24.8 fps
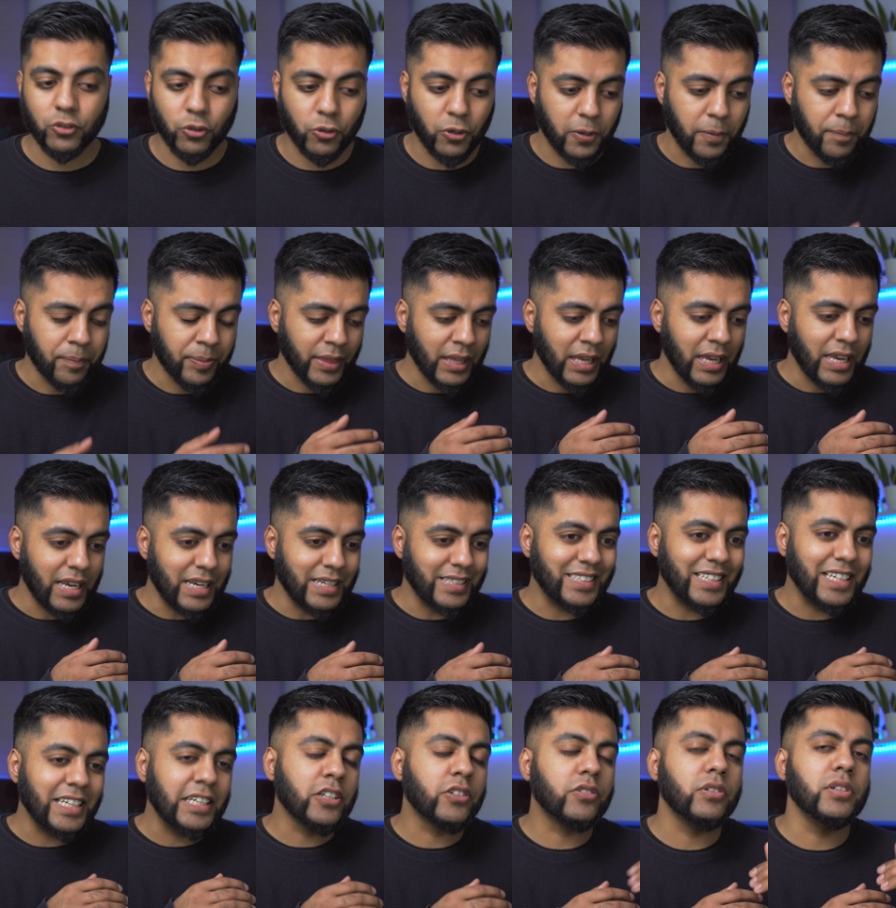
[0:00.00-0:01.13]
So it's
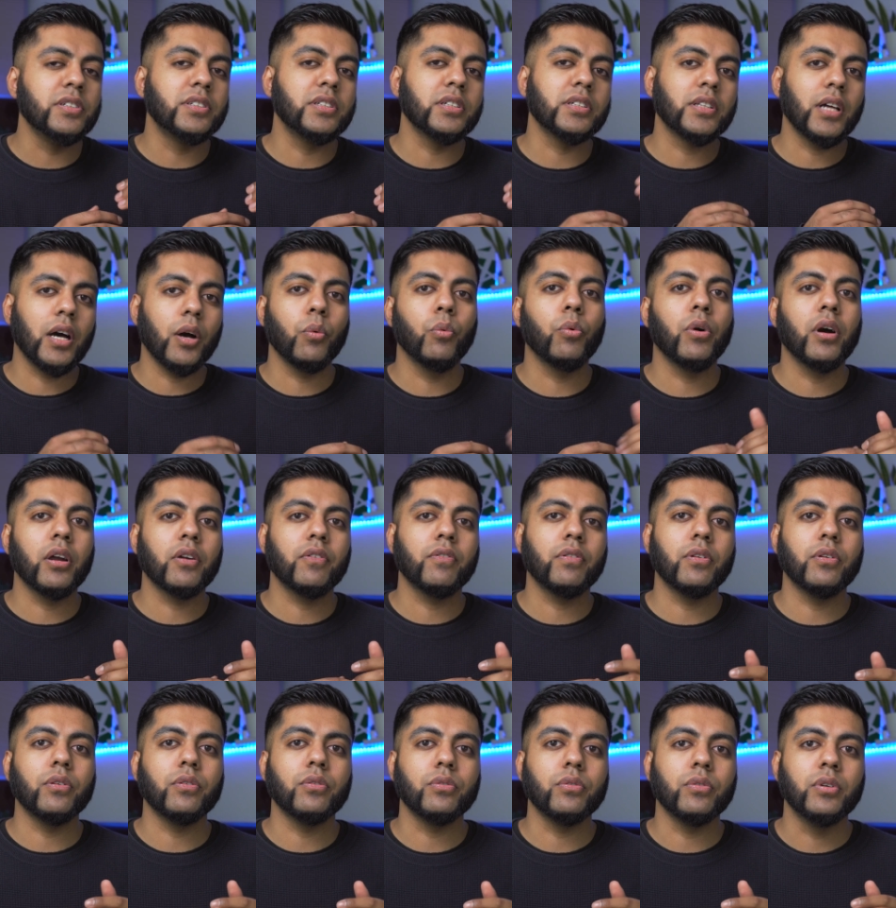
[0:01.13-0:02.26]
increasing that
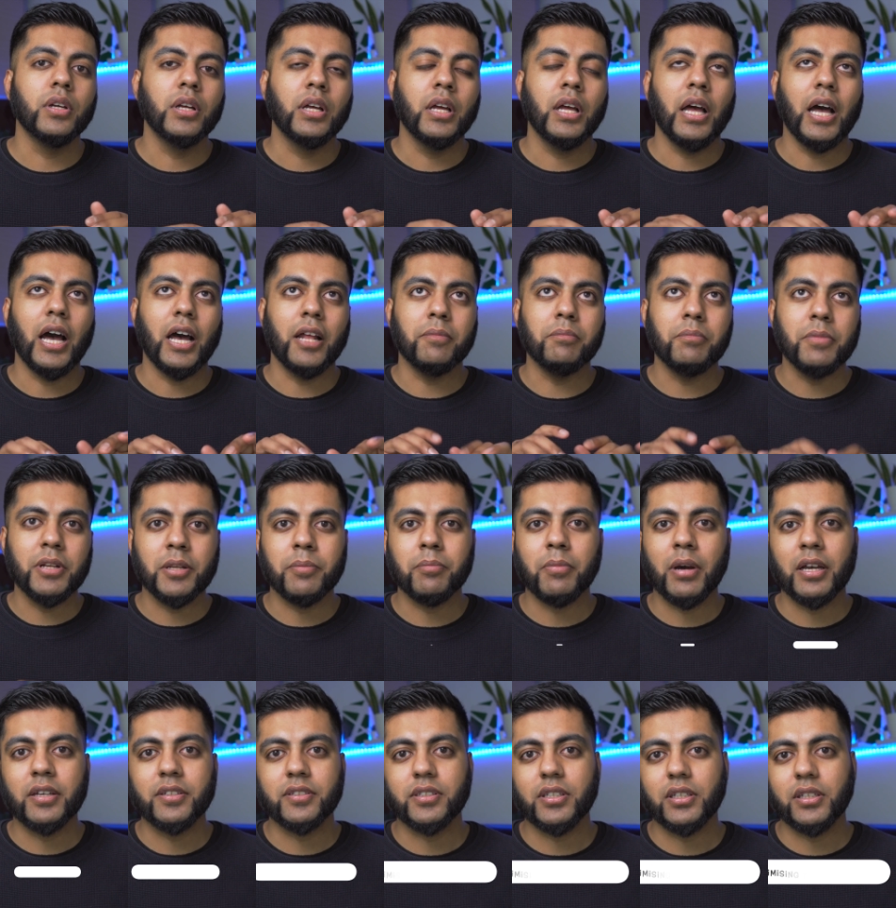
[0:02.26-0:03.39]
workflow and
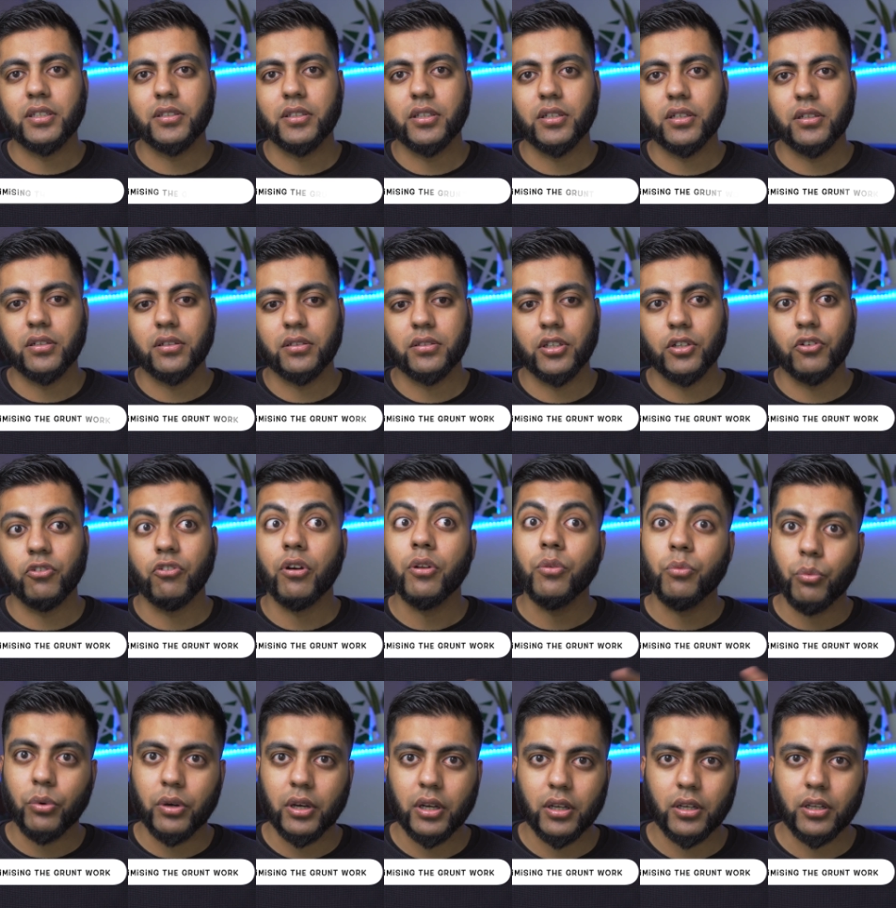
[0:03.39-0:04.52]
minimizing the, the grunt
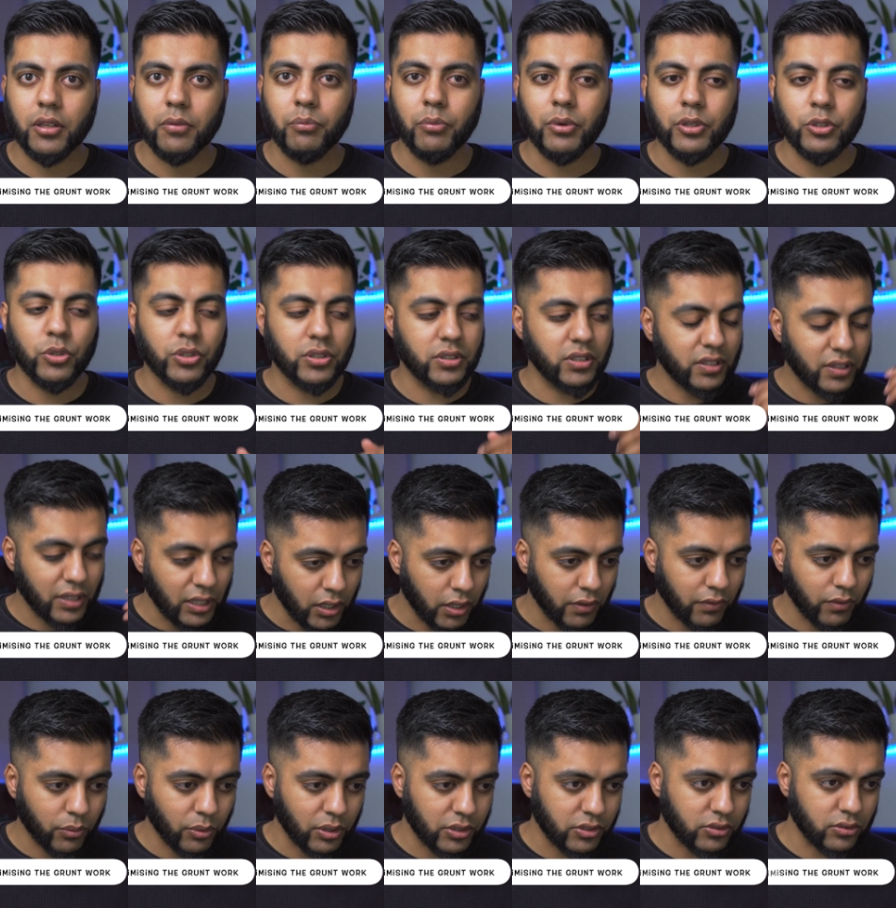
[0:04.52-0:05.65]
work when you can just think of
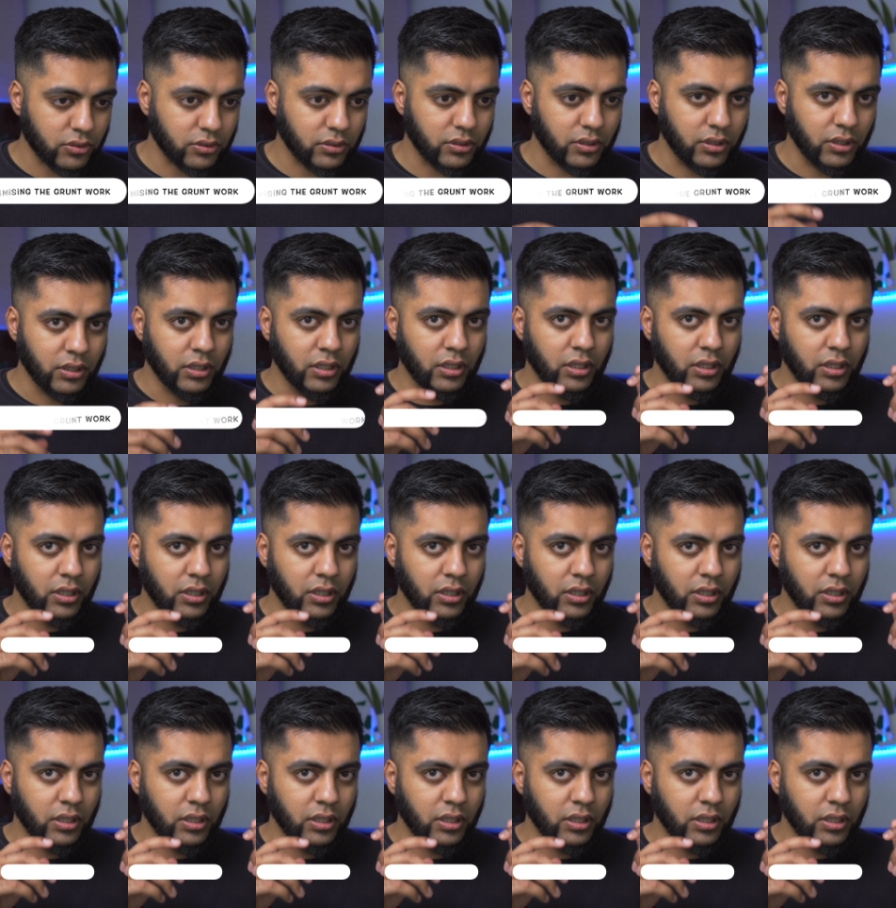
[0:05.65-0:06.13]
a question